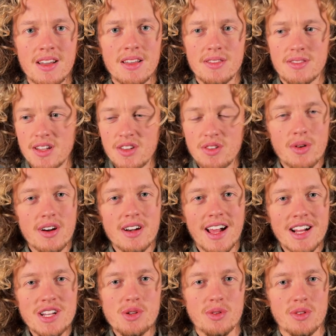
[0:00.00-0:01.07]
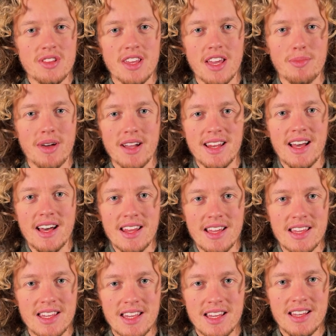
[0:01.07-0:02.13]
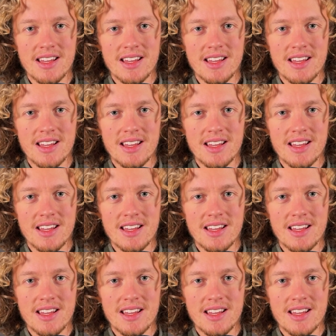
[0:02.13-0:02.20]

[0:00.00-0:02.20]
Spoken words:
then you are naturally a magnetic.